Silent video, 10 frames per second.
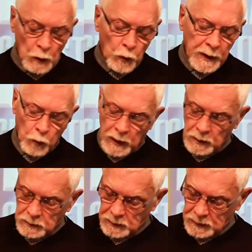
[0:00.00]
we
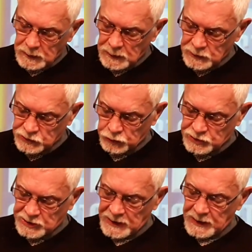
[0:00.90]
will
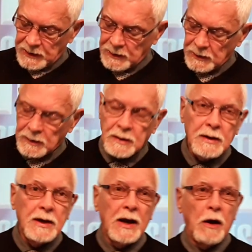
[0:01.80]
succeed
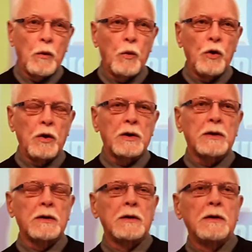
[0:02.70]
in our work